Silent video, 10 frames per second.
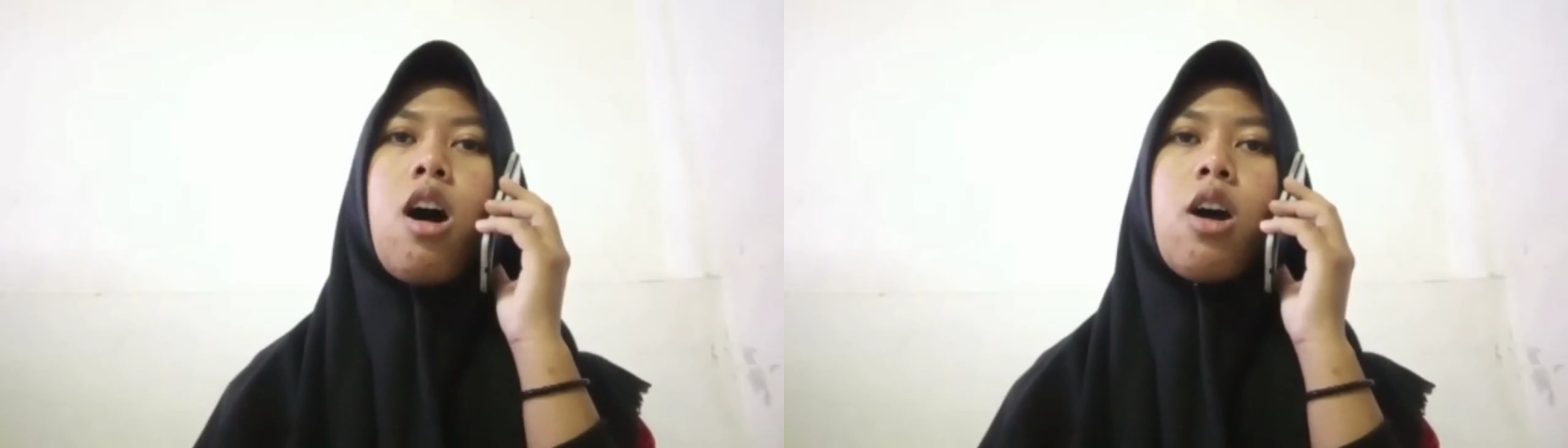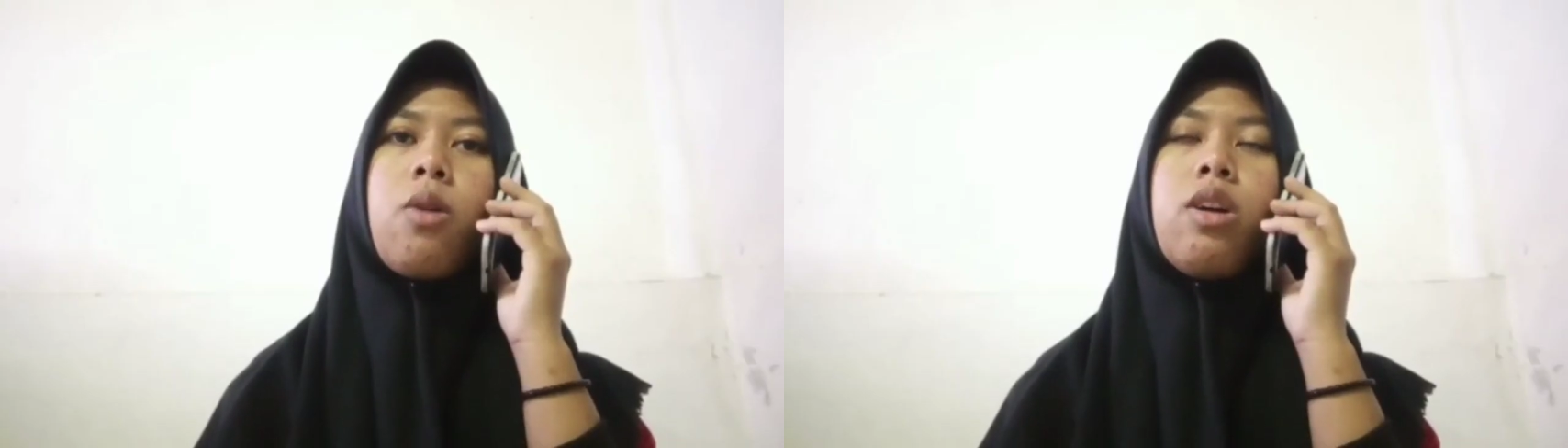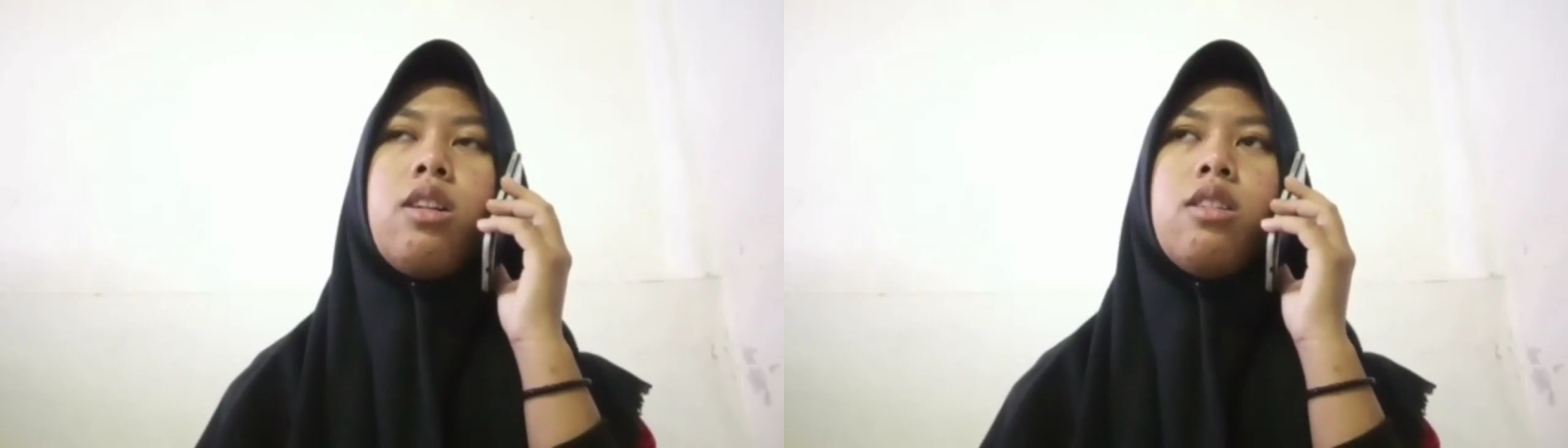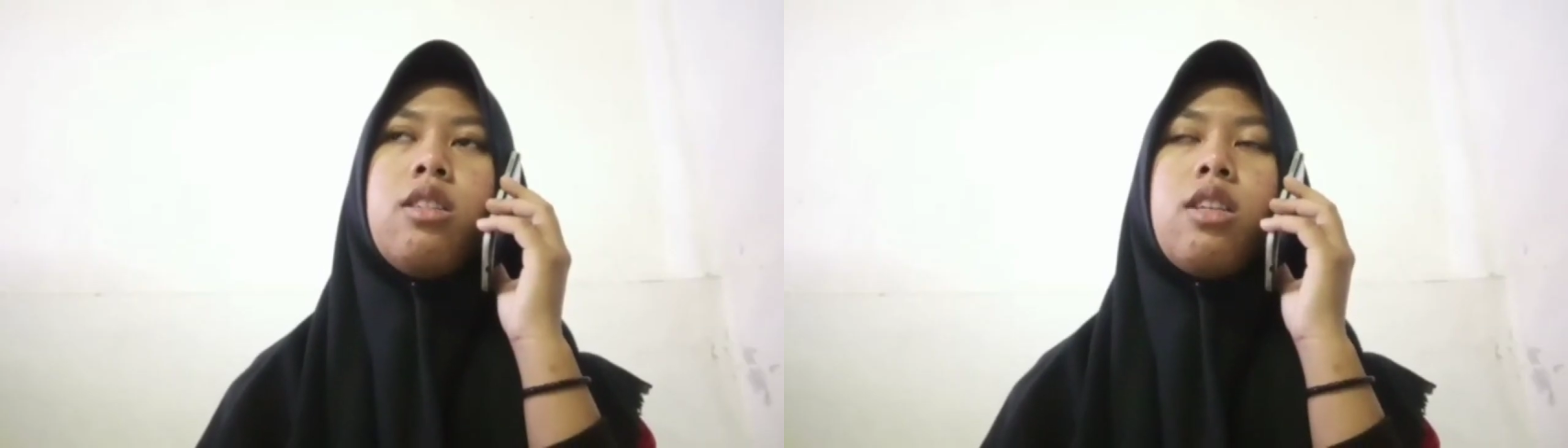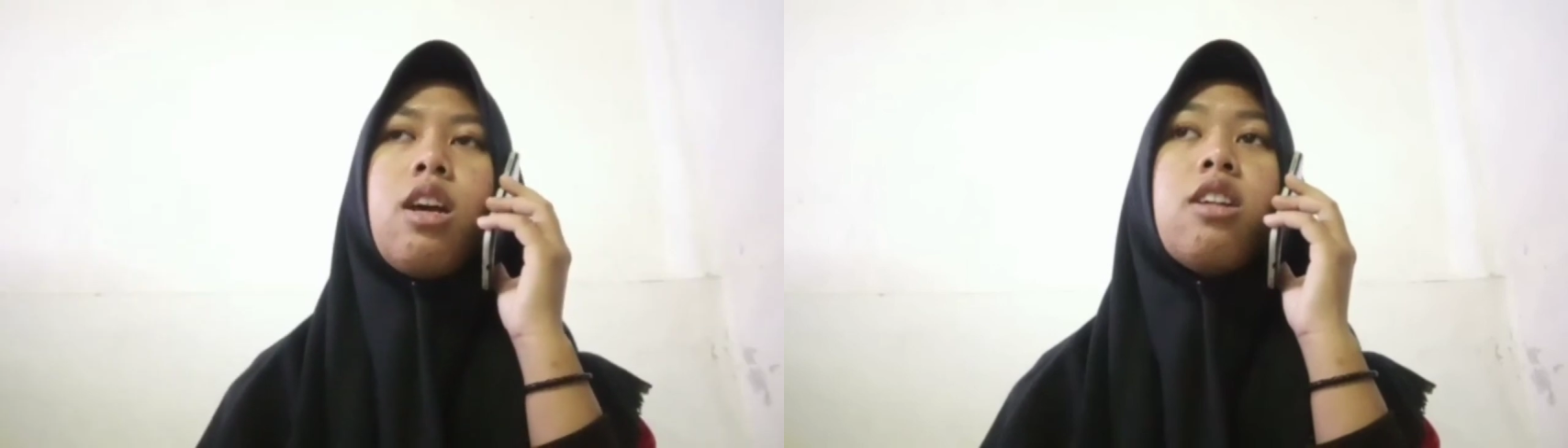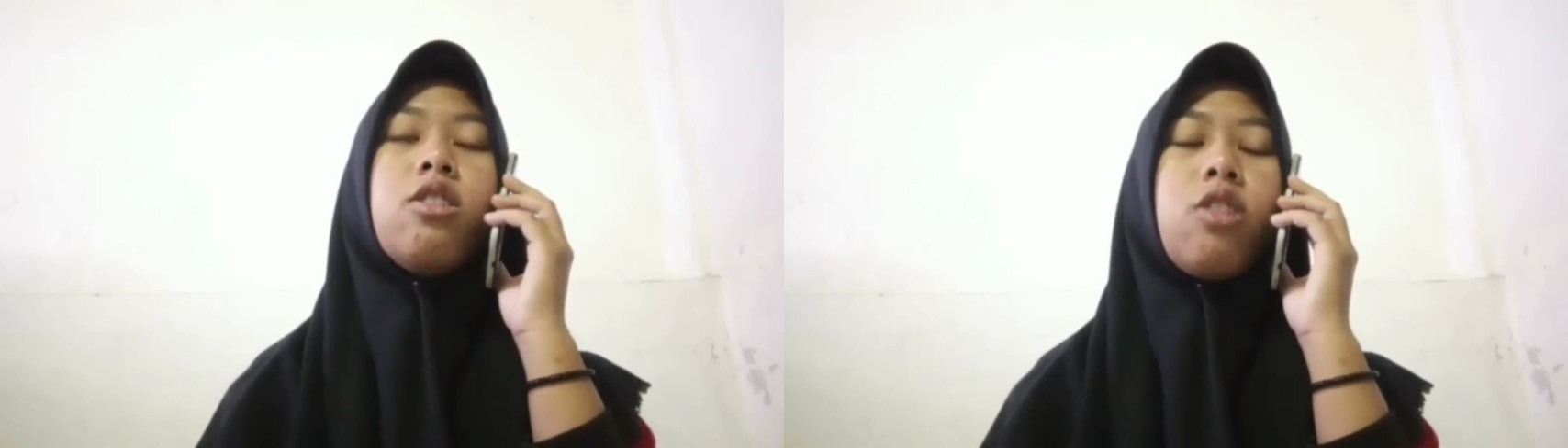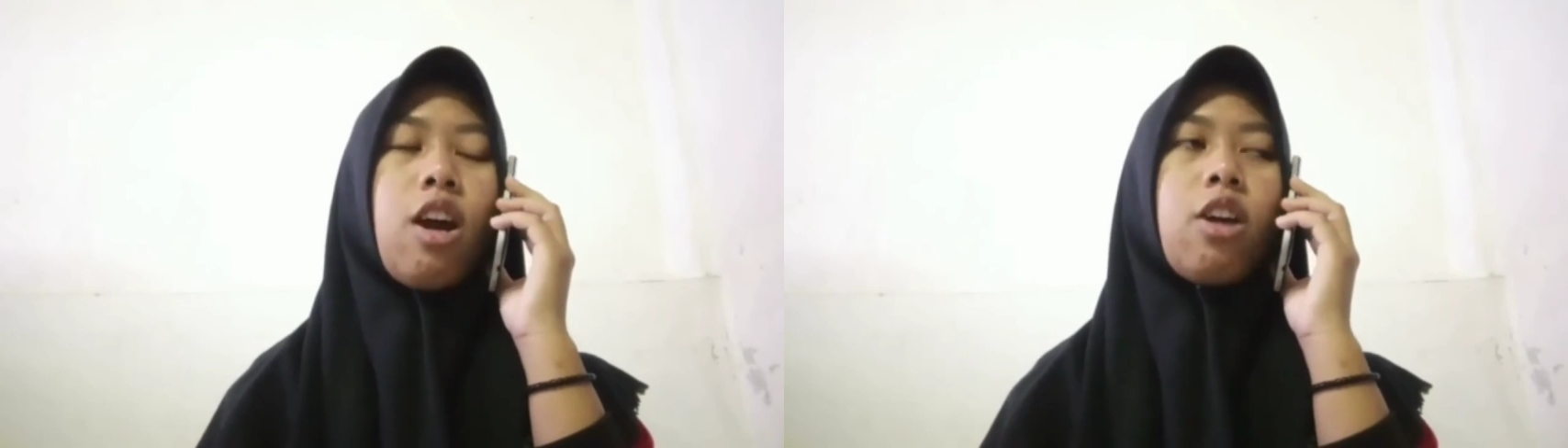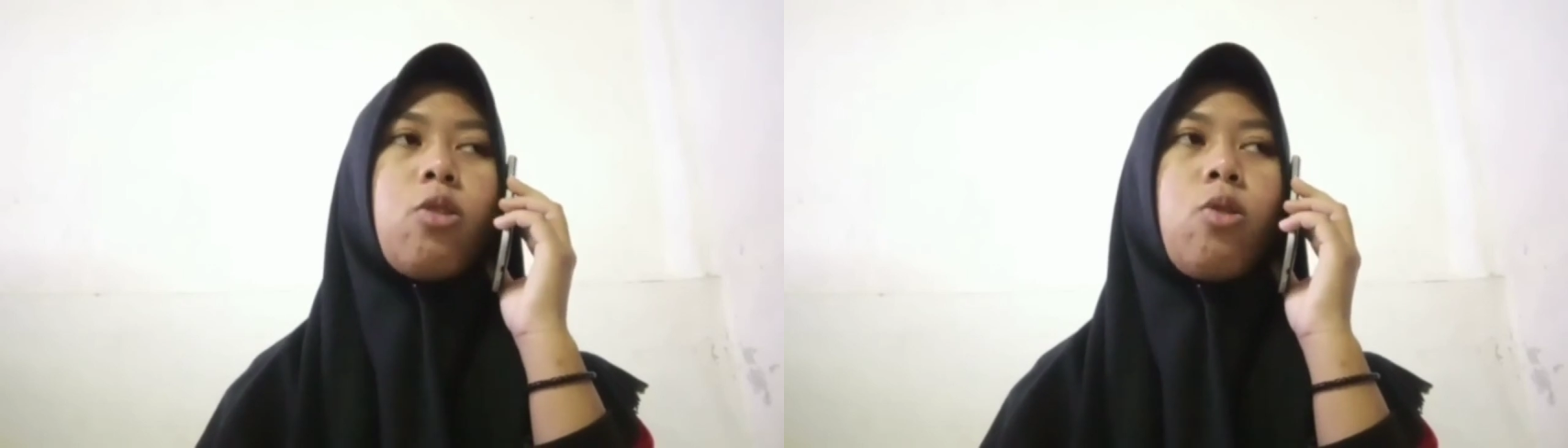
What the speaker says: I will see and try to